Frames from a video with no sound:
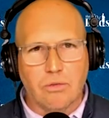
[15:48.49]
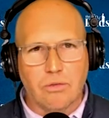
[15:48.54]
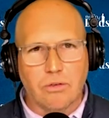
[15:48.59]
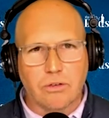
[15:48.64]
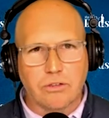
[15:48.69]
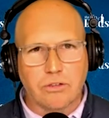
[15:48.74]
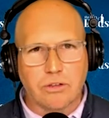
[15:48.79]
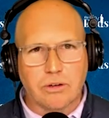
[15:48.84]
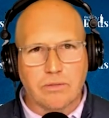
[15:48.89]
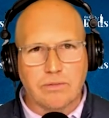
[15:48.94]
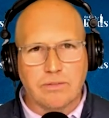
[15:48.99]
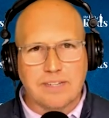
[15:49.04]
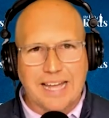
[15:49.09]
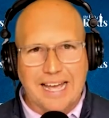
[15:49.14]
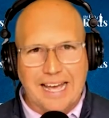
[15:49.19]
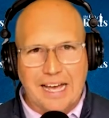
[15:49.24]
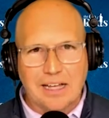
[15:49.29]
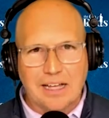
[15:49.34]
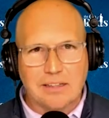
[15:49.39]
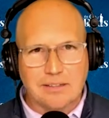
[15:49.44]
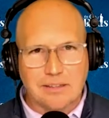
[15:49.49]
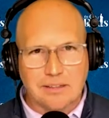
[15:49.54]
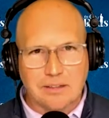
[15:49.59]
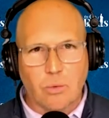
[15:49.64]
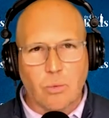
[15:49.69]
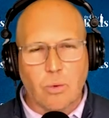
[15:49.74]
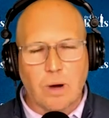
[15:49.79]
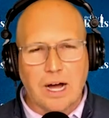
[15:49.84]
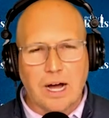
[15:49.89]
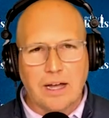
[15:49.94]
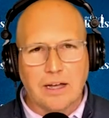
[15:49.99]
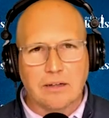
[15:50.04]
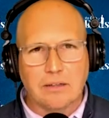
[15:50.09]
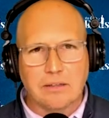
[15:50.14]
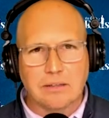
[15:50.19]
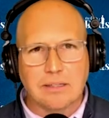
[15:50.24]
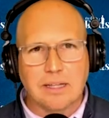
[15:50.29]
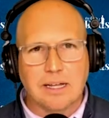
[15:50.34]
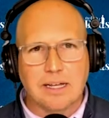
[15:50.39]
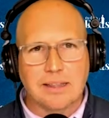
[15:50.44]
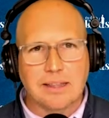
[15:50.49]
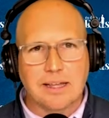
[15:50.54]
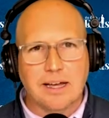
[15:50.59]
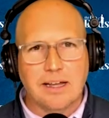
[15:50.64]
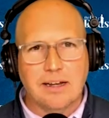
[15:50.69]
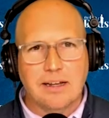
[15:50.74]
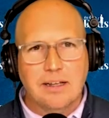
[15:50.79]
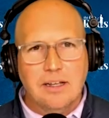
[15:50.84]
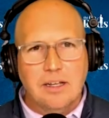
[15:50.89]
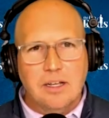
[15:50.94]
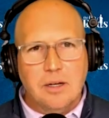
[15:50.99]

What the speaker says: for sort of dads in the wild like that.